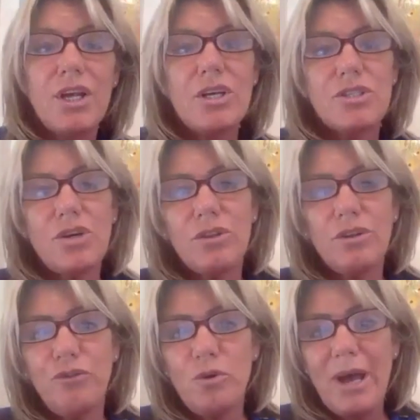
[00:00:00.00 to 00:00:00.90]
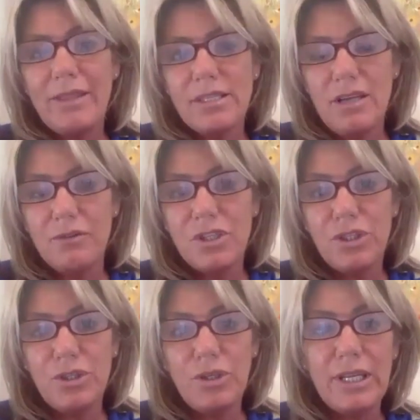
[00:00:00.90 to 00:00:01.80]
So the format this
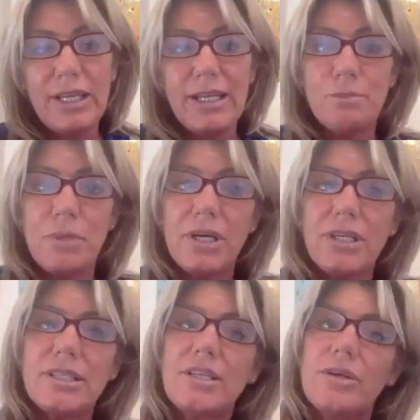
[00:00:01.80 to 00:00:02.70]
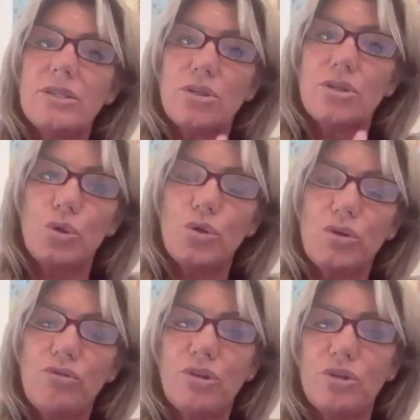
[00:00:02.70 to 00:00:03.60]
afternoon is Bernard is going to talk
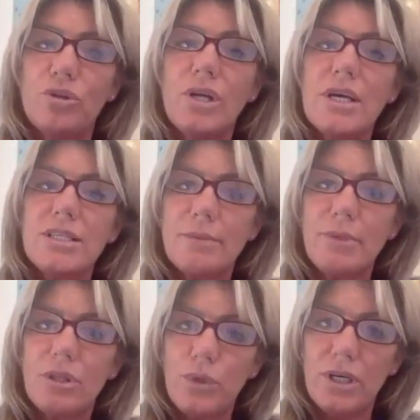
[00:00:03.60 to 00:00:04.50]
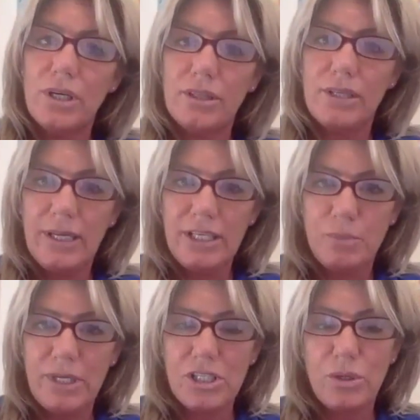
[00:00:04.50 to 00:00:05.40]
through some of the work that he's
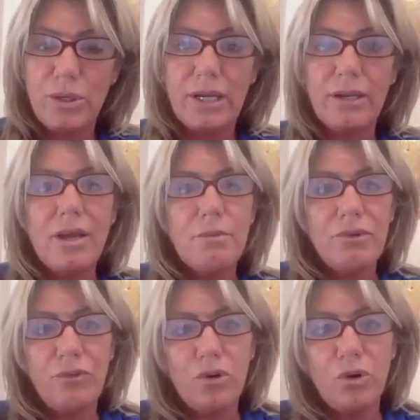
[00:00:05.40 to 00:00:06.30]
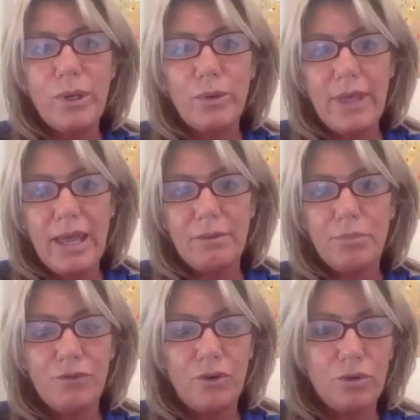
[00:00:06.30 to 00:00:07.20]
been doing before we will then
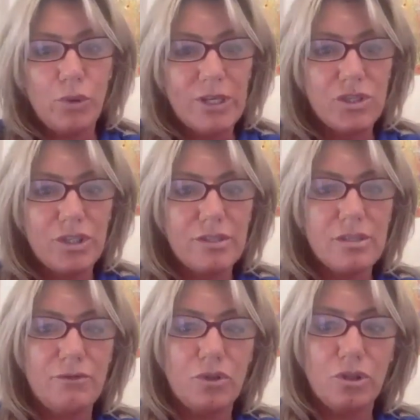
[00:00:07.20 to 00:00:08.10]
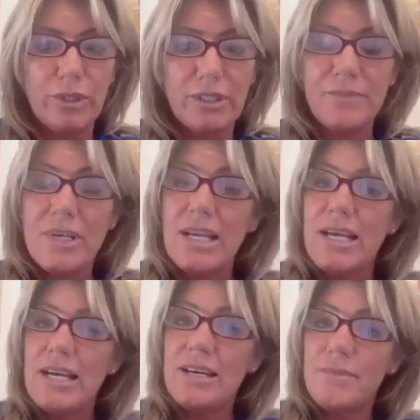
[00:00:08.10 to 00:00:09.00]
put questions forward.
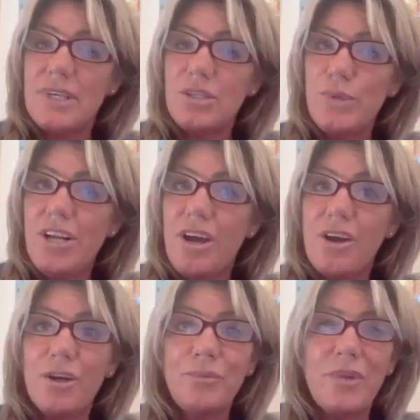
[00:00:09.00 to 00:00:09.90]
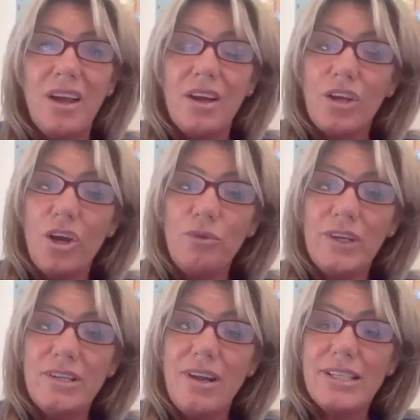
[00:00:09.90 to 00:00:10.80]
As we know,
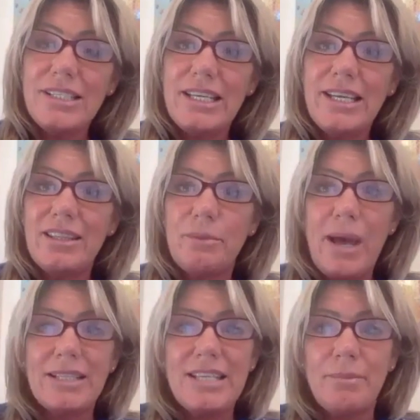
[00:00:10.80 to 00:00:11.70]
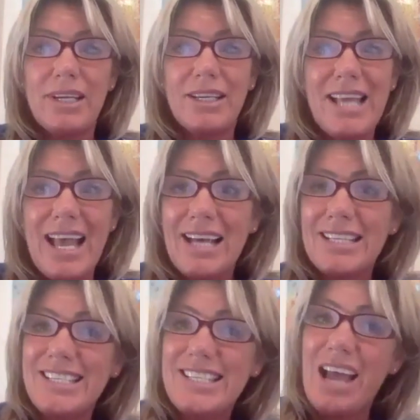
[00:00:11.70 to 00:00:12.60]
COVID-19, the pandemic has had
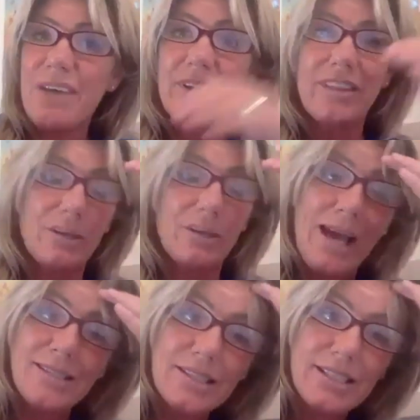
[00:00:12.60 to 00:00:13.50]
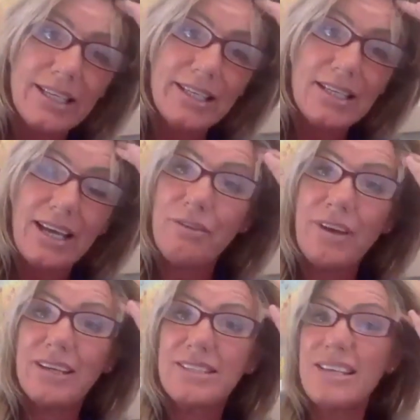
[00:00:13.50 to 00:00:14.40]
and is having the capacity to
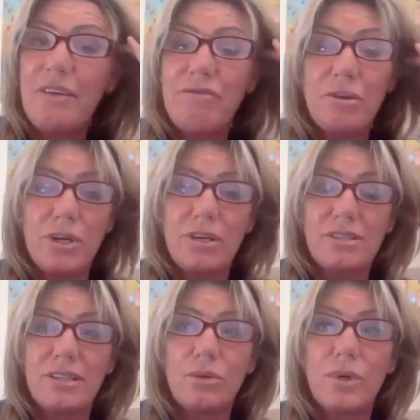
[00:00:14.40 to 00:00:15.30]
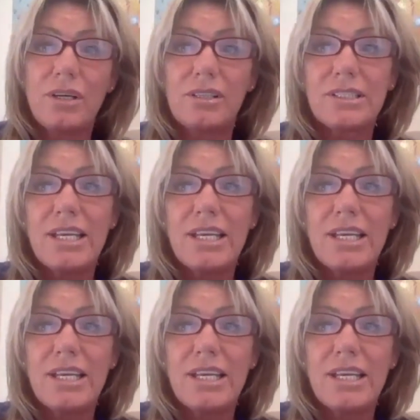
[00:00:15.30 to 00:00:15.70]
affect every person in the world,